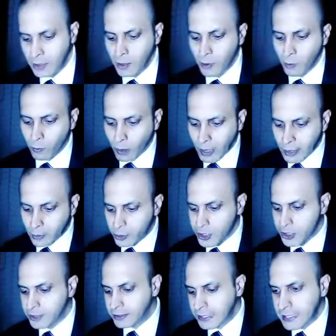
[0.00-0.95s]

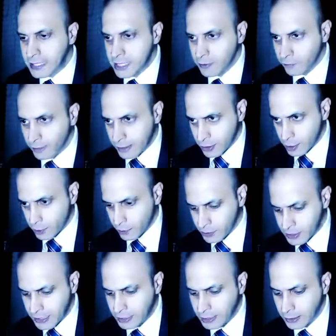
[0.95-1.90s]
Whilst these events were
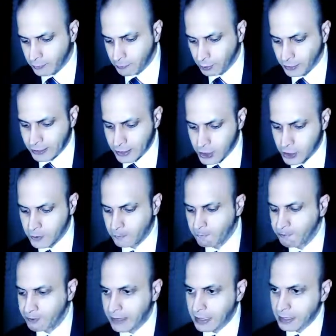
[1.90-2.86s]
taking place,
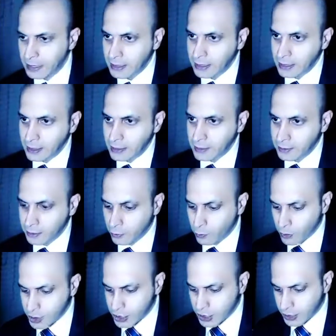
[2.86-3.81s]
there
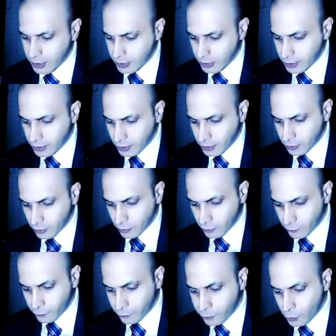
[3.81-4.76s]
was a
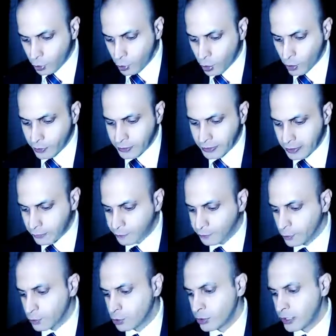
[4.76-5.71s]
full-on
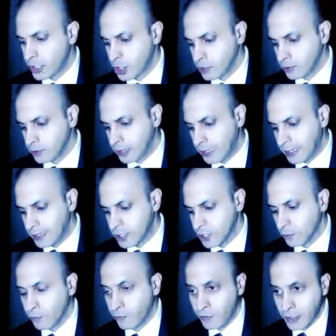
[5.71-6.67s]
infiltration and
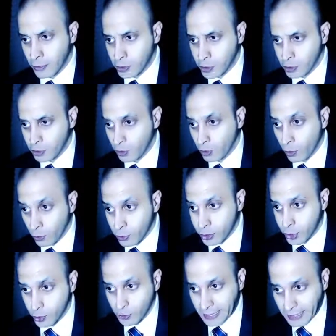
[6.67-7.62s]
subversion
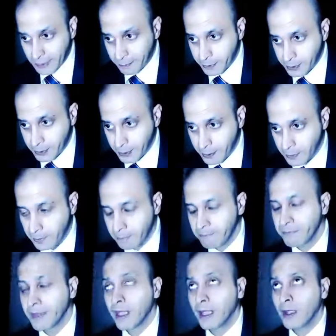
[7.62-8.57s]
also happening
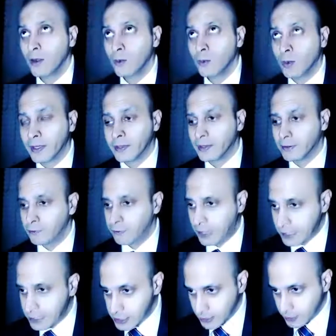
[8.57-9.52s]
with the
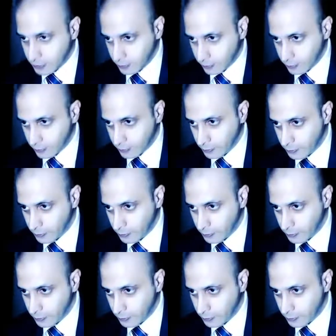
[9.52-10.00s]
Vatican.